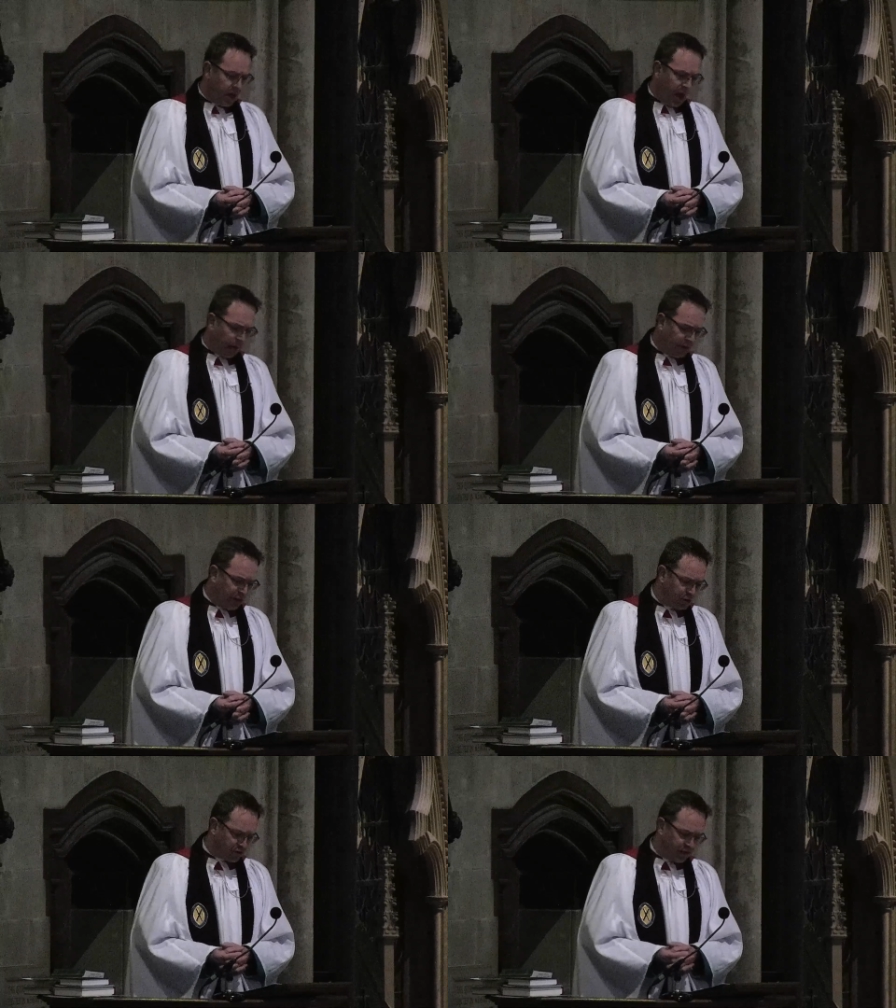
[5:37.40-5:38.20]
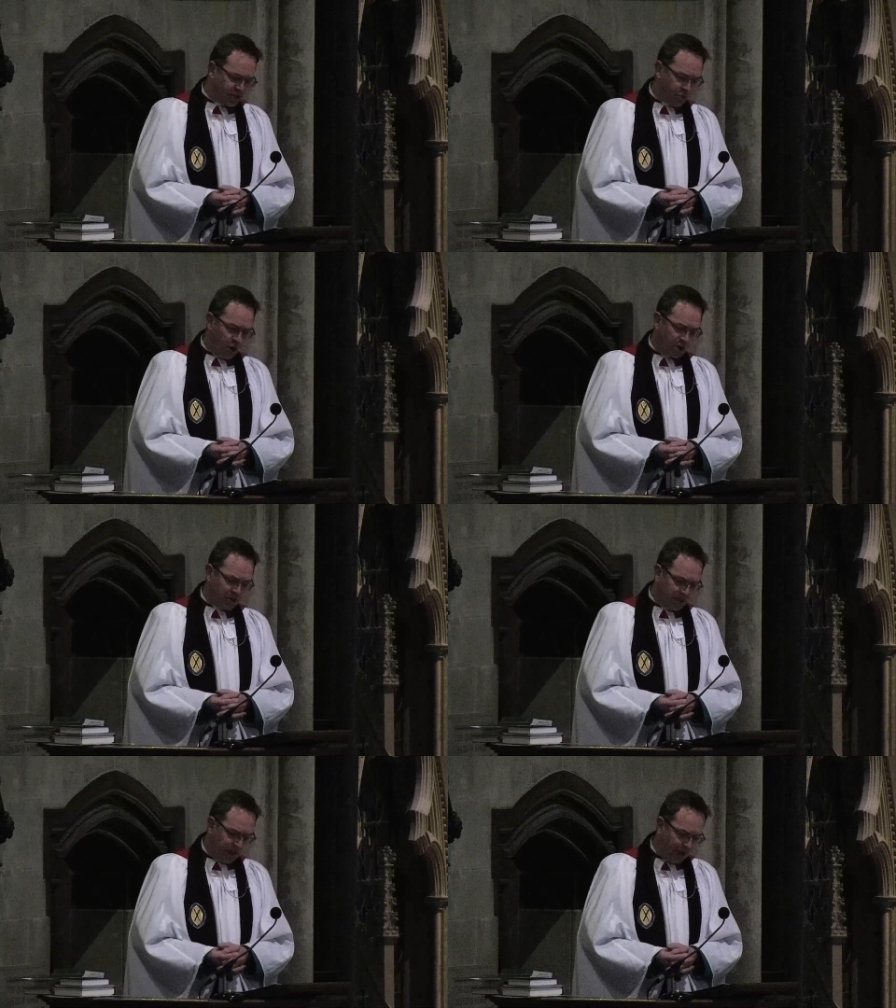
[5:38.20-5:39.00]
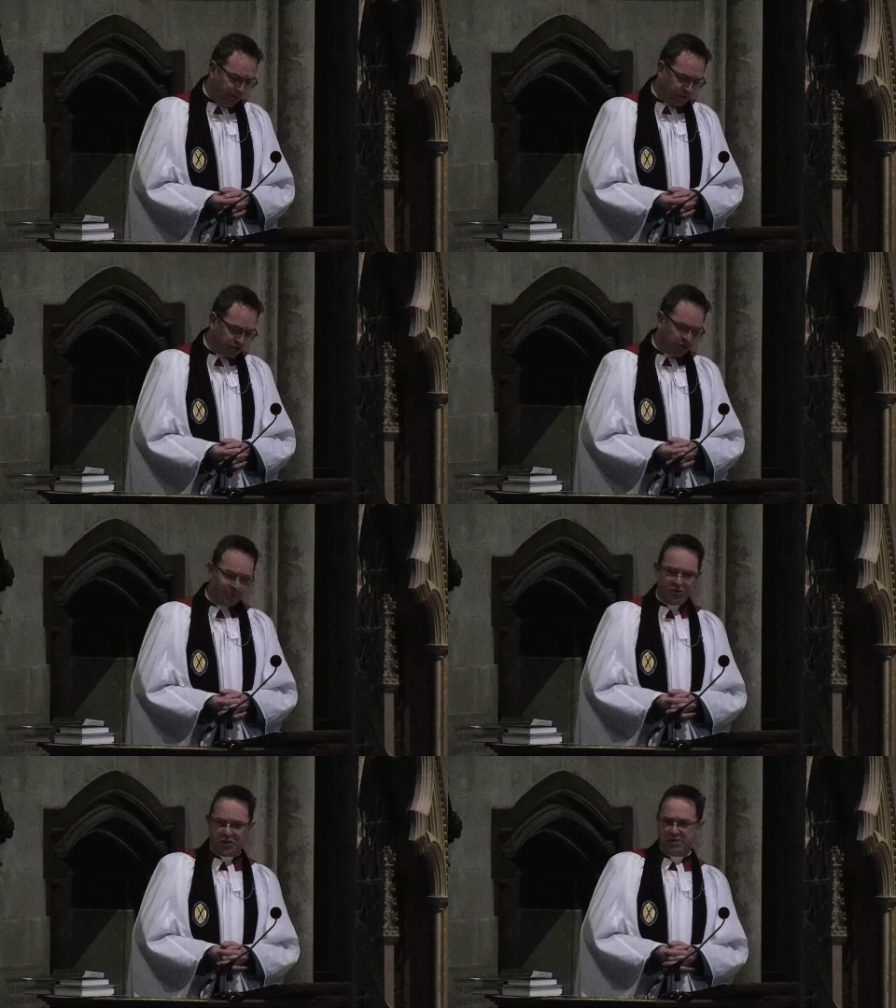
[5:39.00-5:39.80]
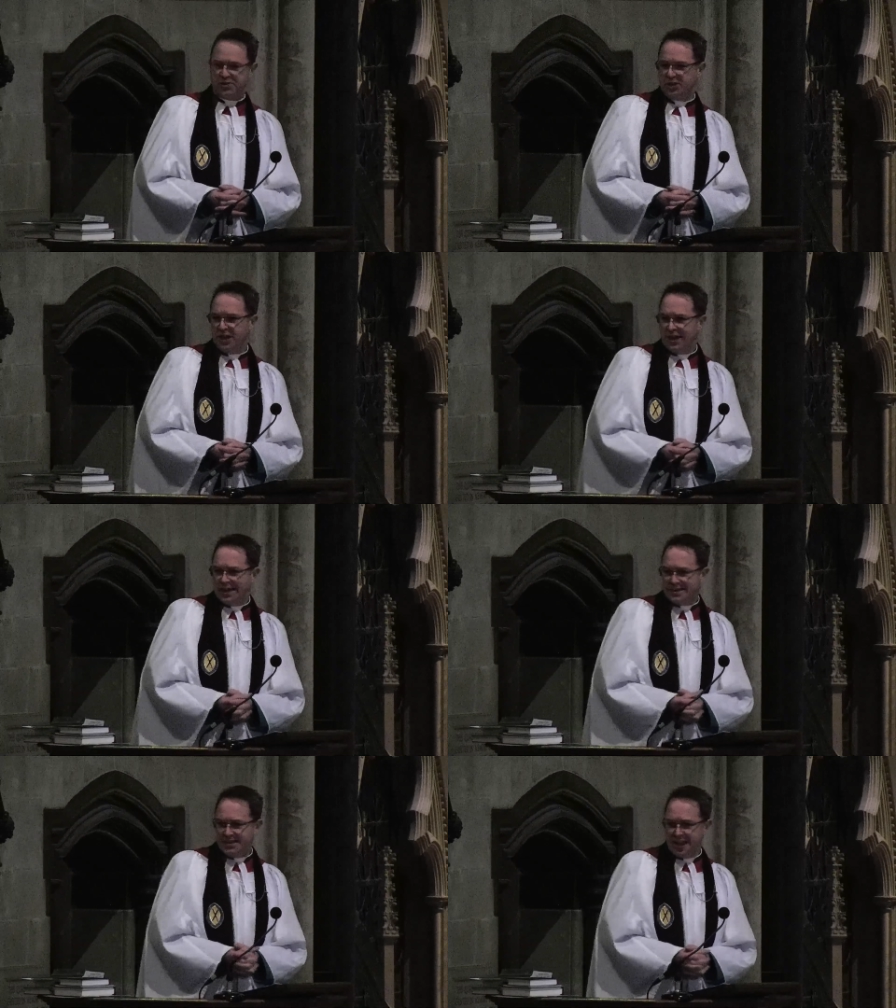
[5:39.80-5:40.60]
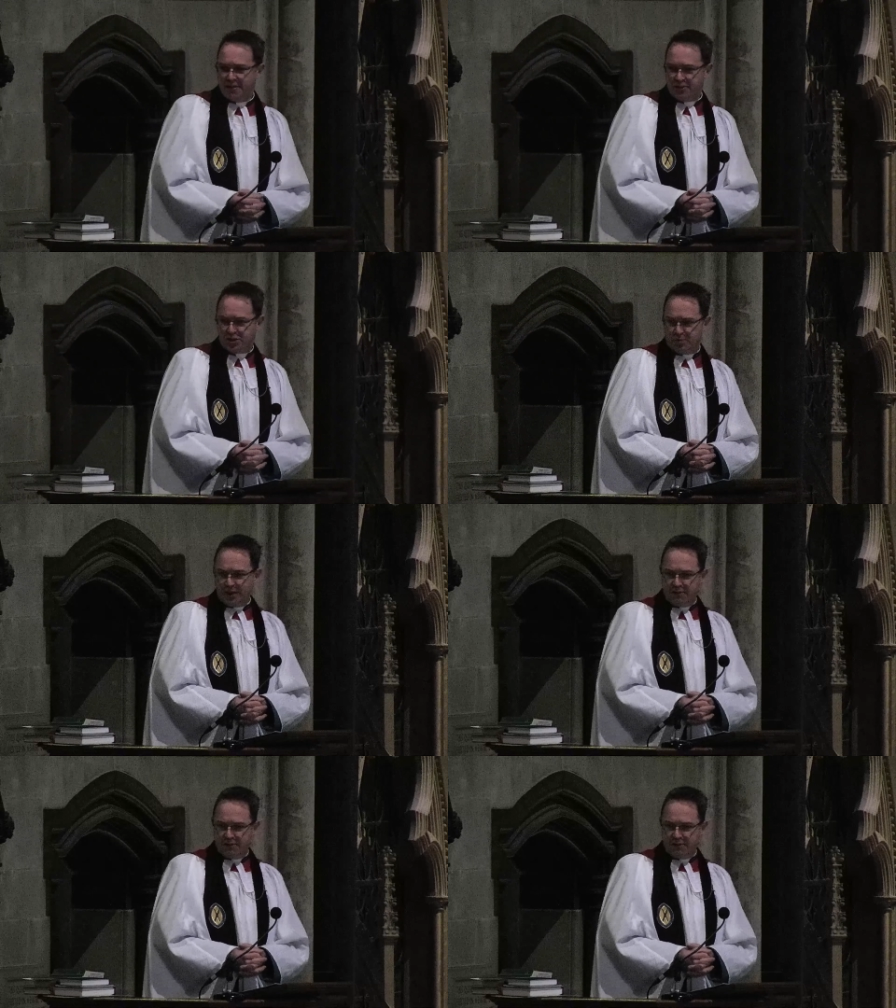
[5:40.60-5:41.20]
And the use of these words in the Hebrew Scriptures is inevitably